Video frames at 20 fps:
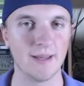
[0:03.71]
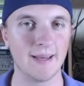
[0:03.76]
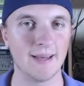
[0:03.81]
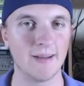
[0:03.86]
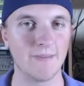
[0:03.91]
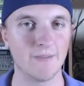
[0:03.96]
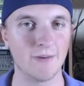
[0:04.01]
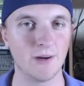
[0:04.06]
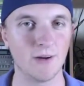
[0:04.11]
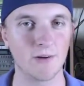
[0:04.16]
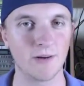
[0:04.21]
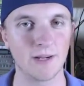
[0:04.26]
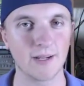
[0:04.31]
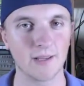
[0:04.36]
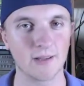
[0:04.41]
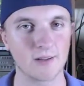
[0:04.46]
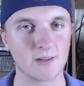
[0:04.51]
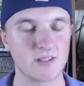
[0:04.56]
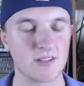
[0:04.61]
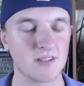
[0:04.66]
NFL
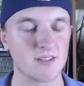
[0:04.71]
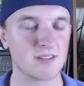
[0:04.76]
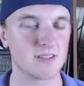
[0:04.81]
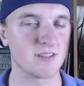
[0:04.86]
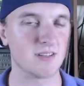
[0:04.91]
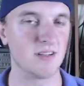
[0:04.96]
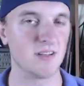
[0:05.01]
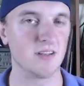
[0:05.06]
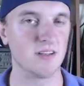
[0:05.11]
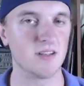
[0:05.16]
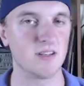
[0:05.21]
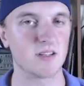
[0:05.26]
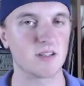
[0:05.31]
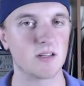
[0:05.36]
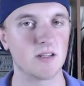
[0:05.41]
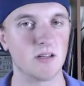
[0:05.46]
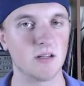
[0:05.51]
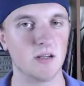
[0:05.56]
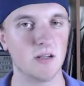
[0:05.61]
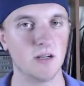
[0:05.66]
regular season
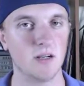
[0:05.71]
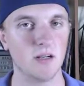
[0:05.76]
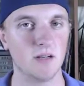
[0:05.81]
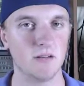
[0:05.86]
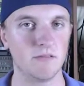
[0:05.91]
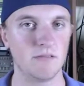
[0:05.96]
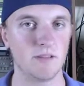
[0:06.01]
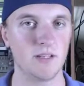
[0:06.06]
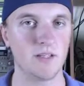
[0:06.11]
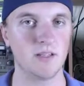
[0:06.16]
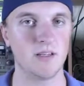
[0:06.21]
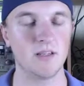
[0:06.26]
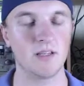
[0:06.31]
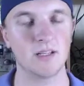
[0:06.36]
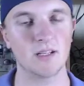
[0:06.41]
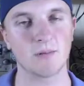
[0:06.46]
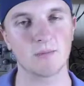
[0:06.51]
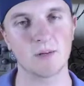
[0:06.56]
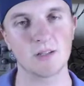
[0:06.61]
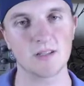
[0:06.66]
edition of
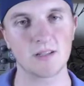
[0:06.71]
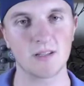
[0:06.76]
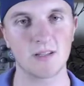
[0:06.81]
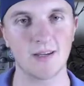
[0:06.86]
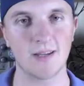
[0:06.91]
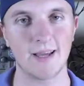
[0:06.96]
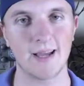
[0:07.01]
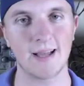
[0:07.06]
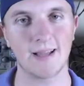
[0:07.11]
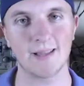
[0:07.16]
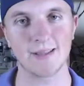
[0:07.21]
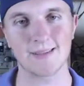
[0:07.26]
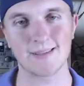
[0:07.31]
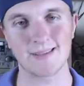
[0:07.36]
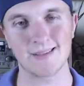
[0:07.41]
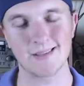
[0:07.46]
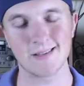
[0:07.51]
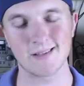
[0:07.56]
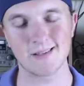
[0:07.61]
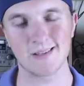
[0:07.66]
Enigma's
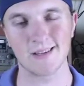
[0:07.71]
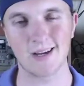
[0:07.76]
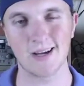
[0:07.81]
Analysis.